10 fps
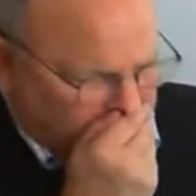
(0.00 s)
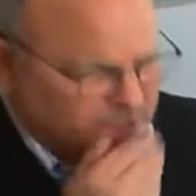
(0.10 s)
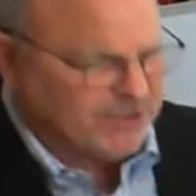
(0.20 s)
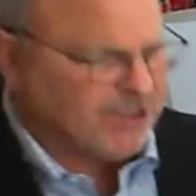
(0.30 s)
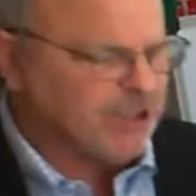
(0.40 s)

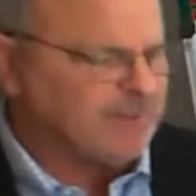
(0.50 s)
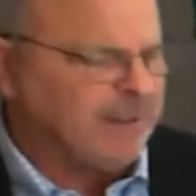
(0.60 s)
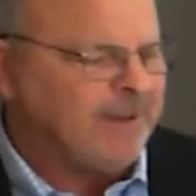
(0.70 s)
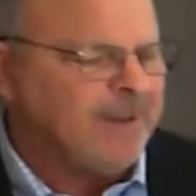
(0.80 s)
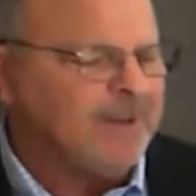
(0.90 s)
excuse
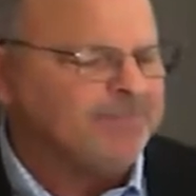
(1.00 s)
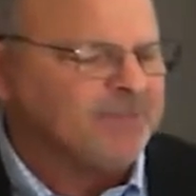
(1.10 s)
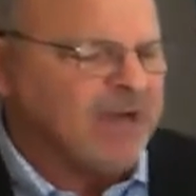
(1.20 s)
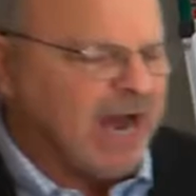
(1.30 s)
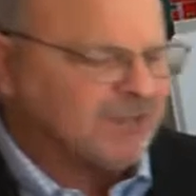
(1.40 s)
me,
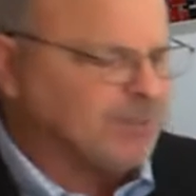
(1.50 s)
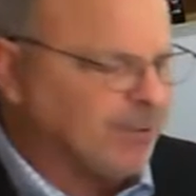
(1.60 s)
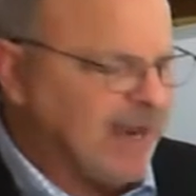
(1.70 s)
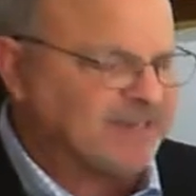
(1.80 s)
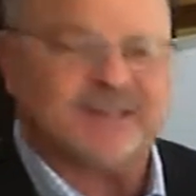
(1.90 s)
God's
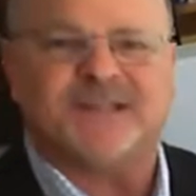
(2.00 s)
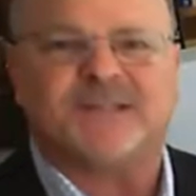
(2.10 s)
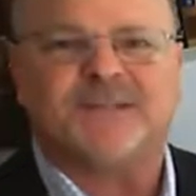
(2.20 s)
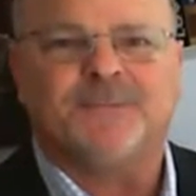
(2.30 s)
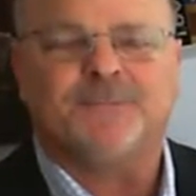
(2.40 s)

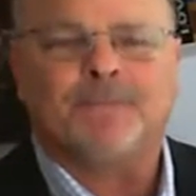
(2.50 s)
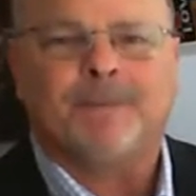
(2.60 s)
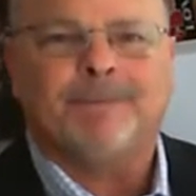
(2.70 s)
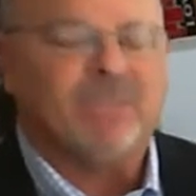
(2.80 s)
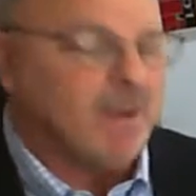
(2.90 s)
presence.
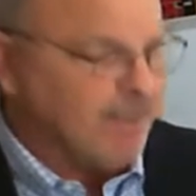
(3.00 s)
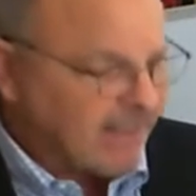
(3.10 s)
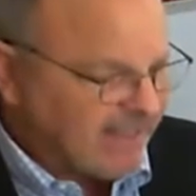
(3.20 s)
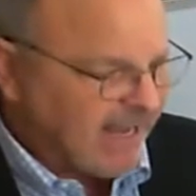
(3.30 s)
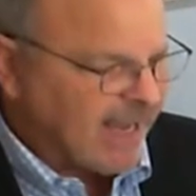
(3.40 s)
But
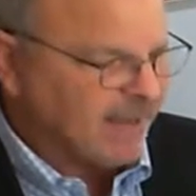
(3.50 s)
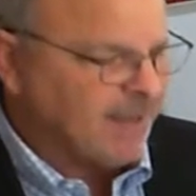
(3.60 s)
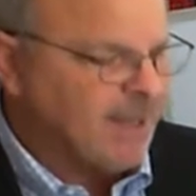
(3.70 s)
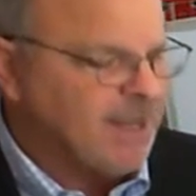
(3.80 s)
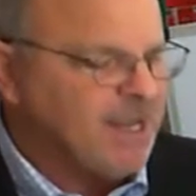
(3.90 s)
again,
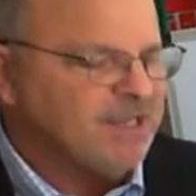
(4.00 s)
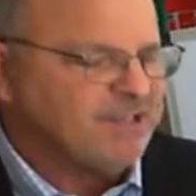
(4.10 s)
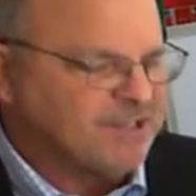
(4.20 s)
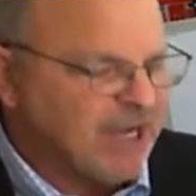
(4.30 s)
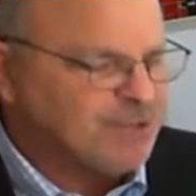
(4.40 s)

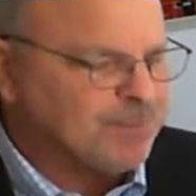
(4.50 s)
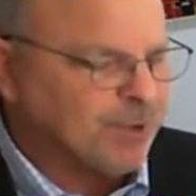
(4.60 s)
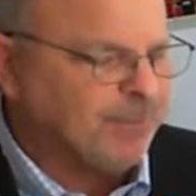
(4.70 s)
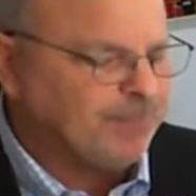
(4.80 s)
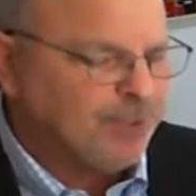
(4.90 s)
such
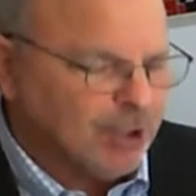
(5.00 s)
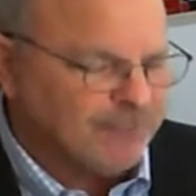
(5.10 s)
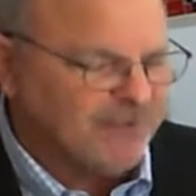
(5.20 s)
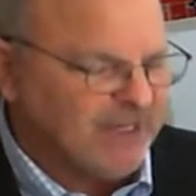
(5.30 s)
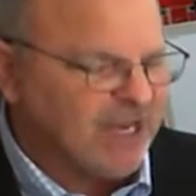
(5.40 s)

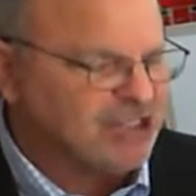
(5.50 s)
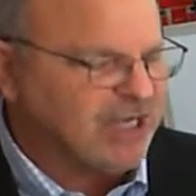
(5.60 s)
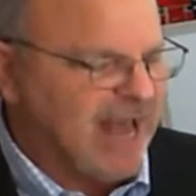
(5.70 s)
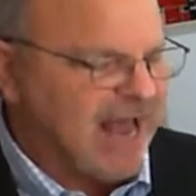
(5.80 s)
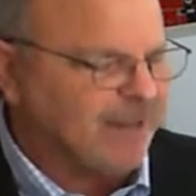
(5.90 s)
purification
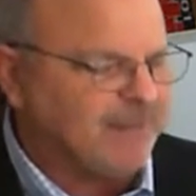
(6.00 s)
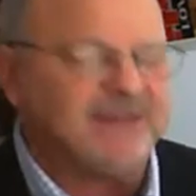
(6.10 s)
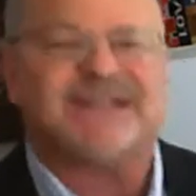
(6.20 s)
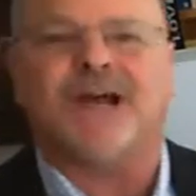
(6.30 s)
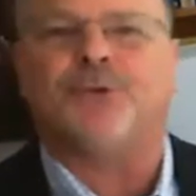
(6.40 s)
had to be
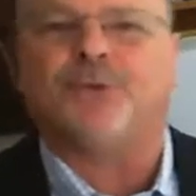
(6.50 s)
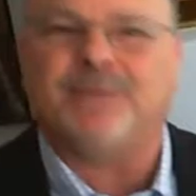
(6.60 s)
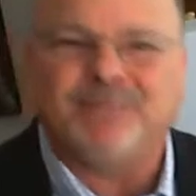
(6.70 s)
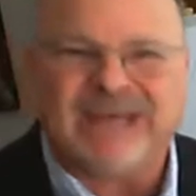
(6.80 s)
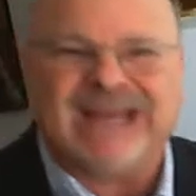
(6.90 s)
done
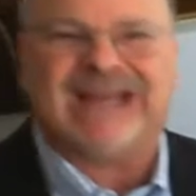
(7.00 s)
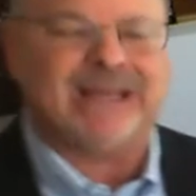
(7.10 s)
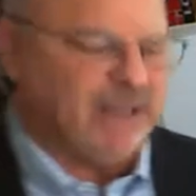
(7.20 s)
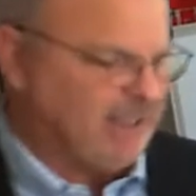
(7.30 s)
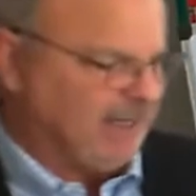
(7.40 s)

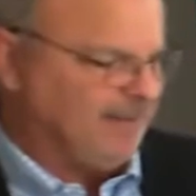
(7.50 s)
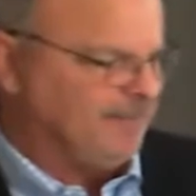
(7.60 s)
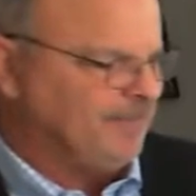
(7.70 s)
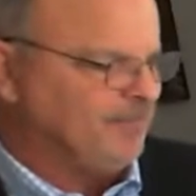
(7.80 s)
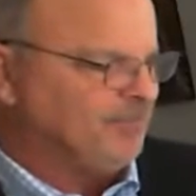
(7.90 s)
repeatedly
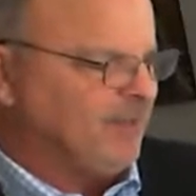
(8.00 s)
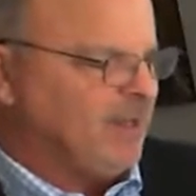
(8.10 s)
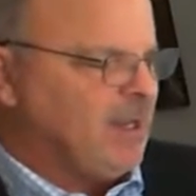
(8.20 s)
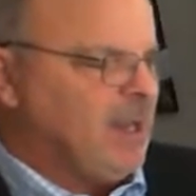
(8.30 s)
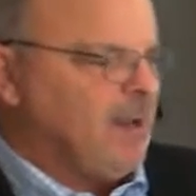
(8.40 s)

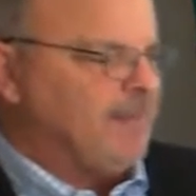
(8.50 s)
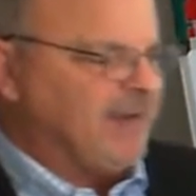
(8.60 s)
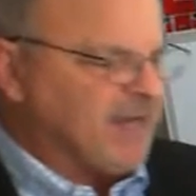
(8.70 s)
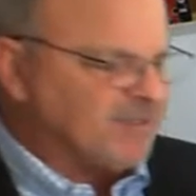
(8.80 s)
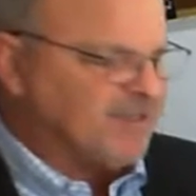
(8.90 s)

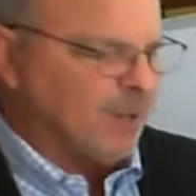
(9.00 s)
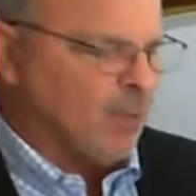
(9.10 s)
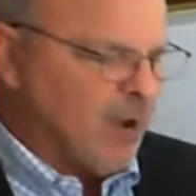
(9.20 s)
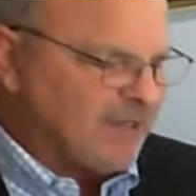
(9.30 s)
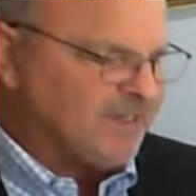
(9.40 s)
because there
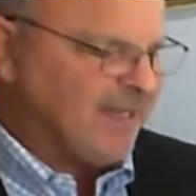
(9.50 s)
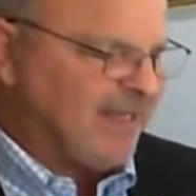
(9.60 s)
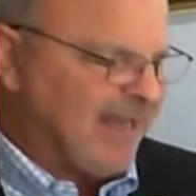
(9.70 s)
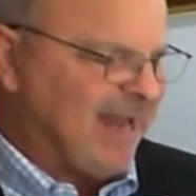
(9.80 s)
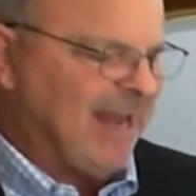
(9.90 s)
wasn't
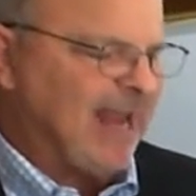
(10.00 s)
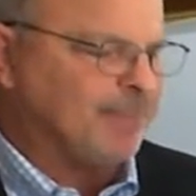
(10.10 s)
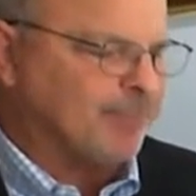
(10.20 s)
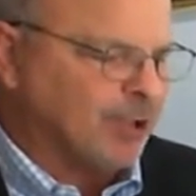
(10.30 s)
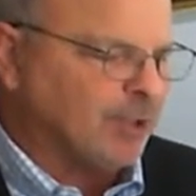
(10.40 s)
yet a
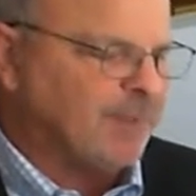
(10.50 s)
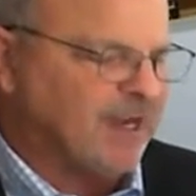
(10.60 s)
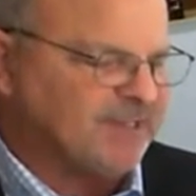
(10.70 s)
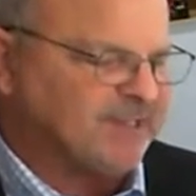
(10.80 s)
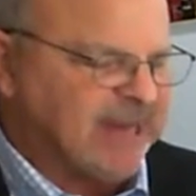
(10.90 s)

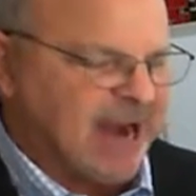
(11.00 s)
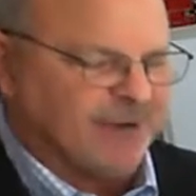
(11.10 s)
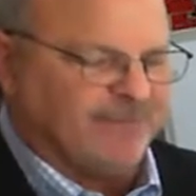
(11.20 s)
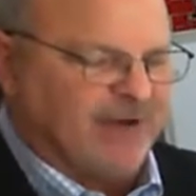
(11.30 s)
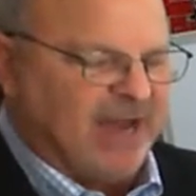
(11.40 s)
permanent
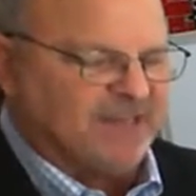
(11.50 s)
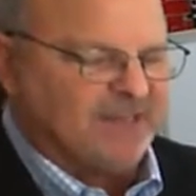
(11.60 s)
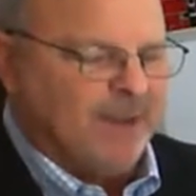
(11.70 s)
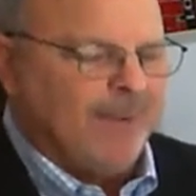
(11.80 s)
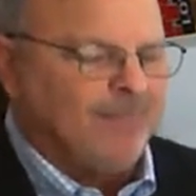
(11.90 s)
sacrifice
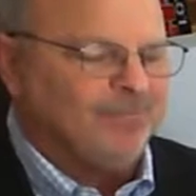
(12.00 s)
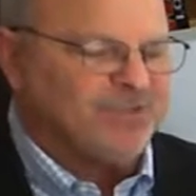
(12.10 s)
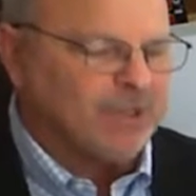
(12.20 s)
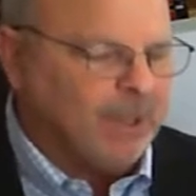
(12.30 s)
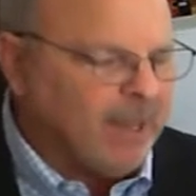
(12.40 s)
to
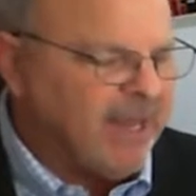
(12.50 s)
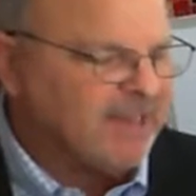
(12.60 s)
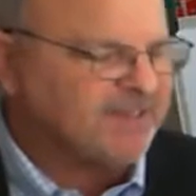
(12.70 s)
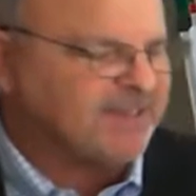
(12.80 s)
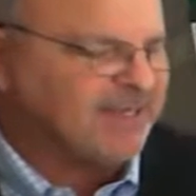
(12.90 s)

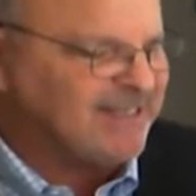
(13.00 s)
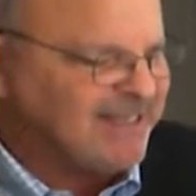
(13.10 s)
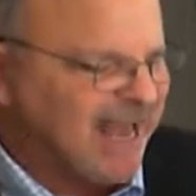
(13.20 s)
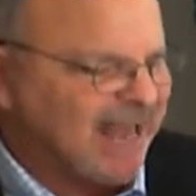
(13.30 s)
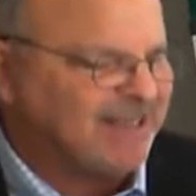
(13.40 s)
cleanse the
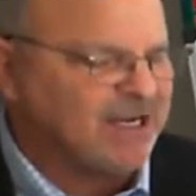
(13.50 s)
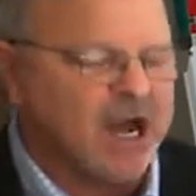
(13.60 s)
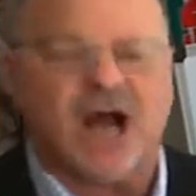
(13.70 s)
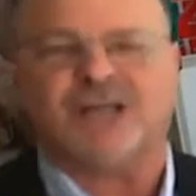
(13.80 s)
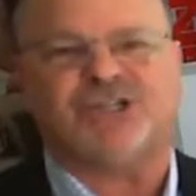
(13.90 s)
dead
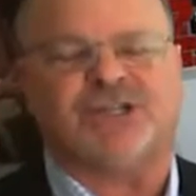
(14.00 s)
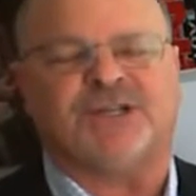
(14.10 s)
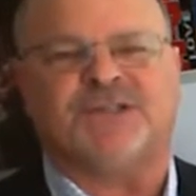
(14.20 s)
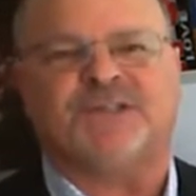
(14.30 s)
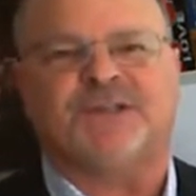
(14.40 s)

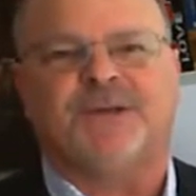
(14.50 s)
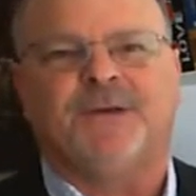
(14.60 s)
conscience